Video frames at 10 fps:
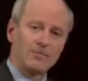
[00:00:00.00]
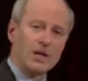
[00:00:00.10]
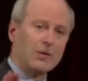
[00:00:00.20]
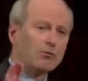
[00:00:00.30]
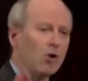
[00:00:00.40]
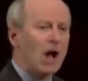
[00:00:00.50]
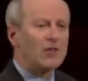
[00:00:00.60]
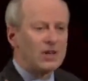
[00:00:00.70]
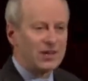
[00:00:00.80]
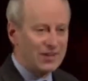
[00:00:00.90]
if
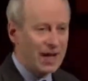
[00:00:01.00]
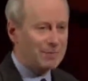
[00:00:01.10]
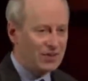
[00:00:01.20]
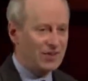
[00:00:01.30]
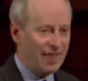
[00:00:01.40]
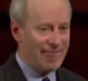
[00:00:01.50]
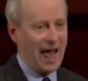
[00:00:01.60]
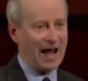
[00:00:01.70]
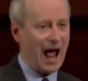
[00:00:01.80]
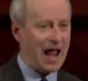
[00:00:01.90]
Rawls accepts
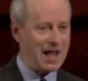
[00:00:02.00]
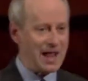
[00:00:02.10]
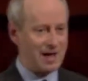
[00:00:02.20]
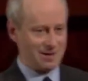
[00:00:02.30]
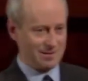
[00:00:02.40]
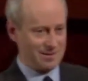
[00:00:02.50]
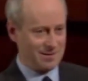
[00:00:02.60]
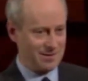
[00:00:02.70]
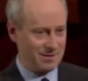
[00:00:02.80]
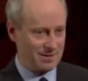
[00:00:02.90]
that idea
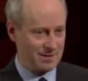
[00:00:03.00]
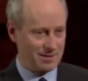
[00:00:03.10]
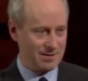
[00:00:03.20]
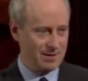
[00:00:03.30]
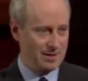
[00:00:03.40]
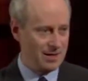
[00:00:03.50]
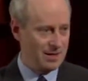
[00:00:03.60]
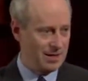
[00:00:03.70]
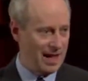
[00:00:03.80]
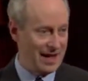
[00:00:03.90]

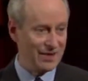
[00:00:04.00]
and